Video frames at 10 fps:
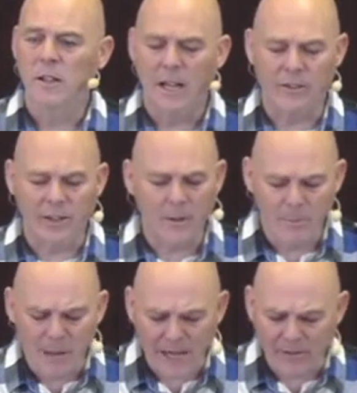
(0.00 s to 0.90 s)
It's an
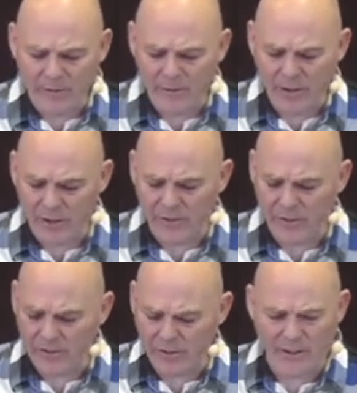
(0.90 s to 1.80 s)
amazing verse,
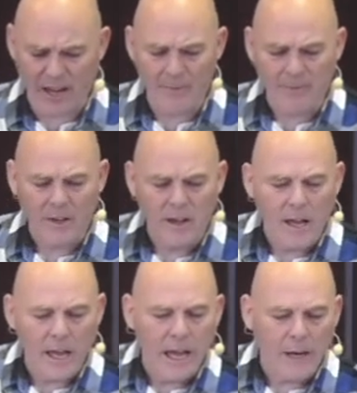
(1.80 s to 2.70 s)
isn't that?
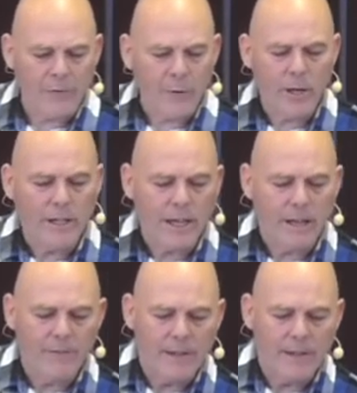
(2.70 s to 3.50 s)
If you read it